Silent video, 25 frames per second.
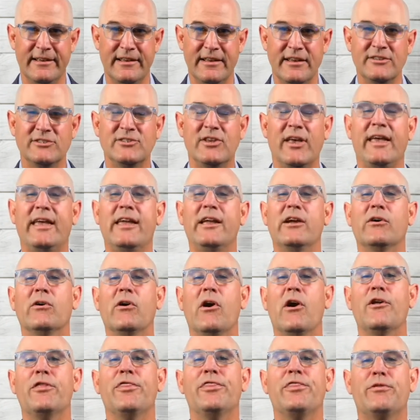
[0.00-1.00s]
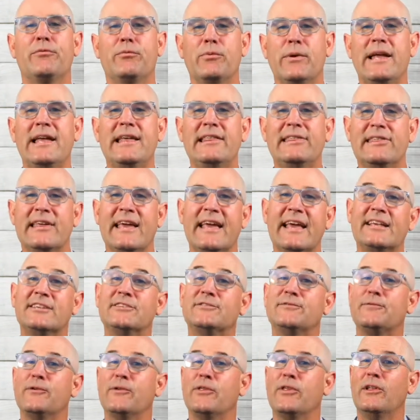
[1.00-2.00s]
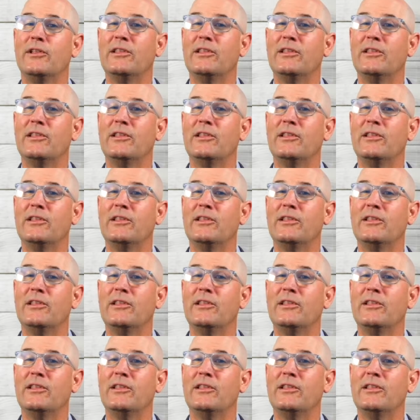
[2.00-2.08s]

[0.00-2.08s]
So here are 3 things for the